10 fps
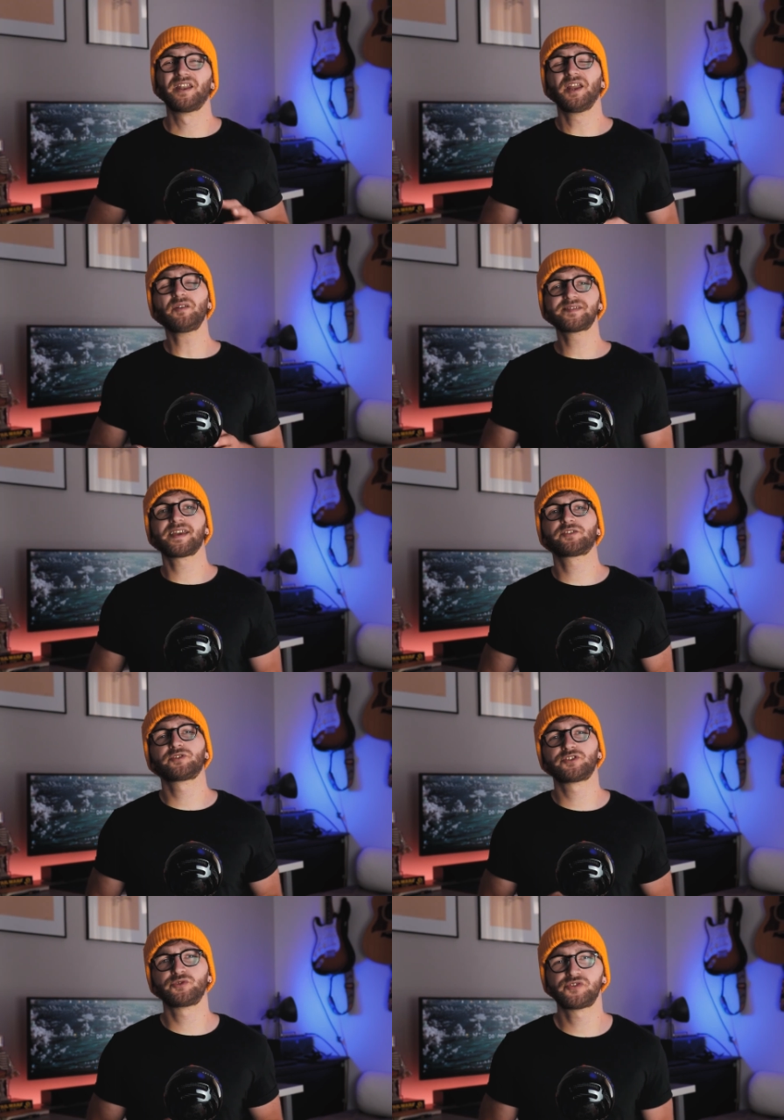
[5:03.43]
Now let's get to
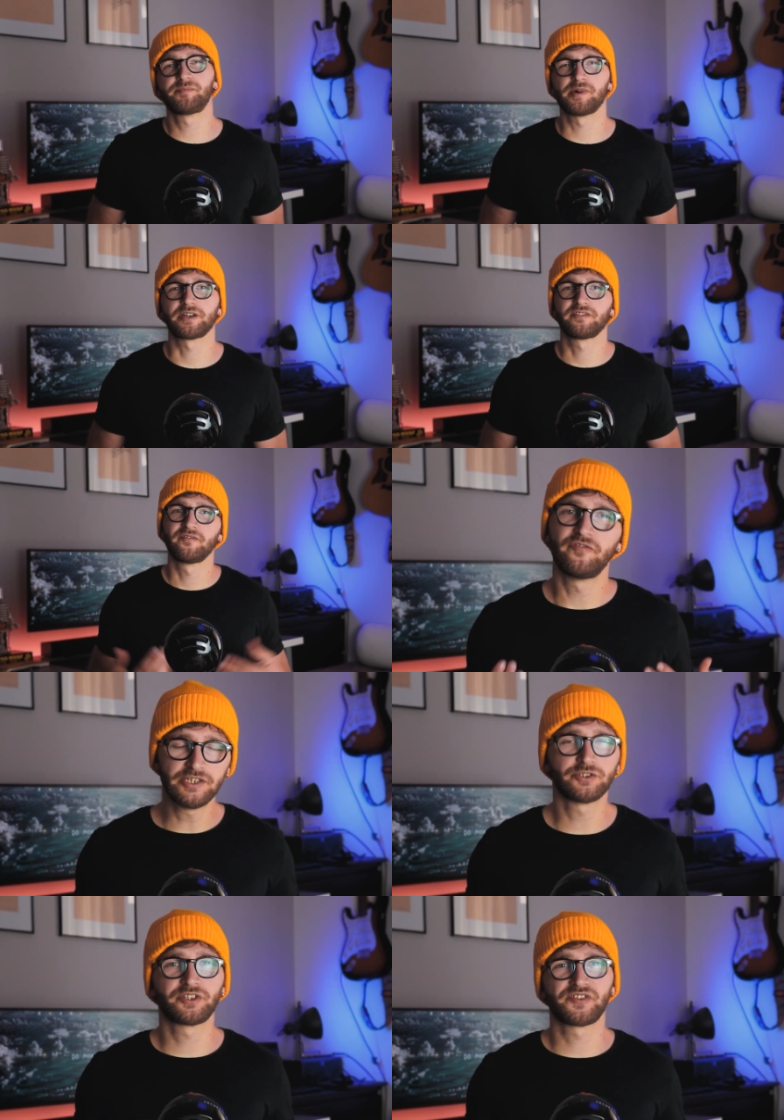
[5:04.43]
the juicy part,
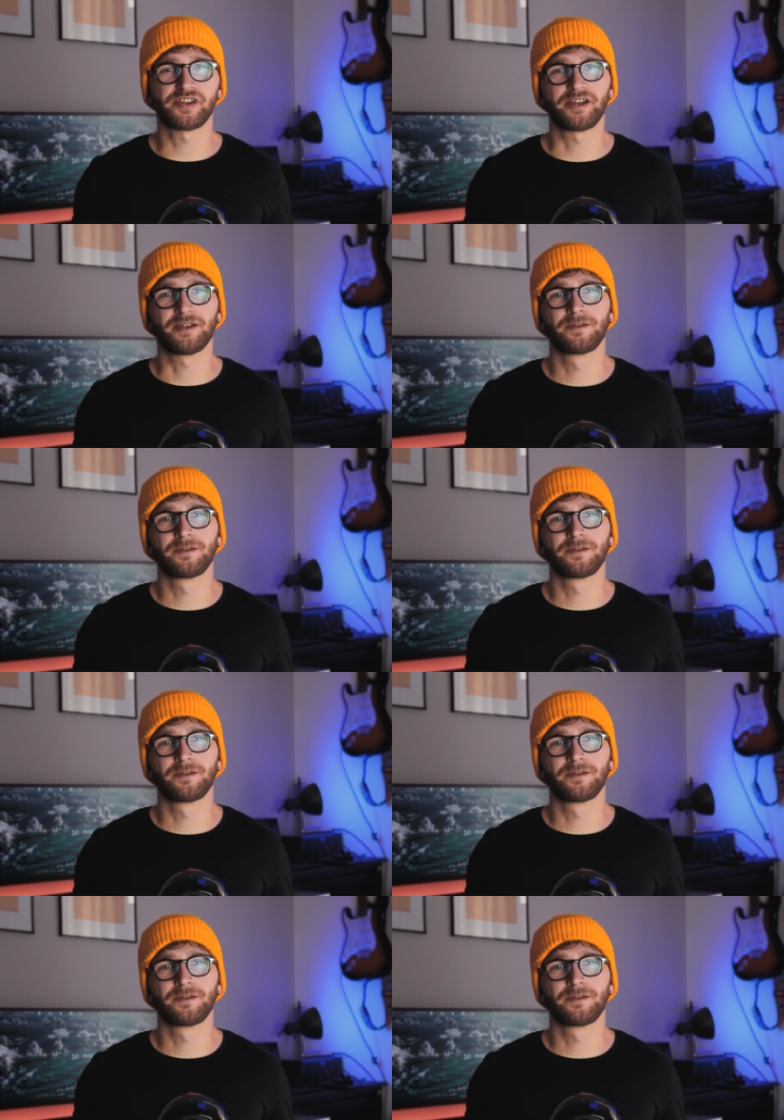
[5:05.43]
feature design.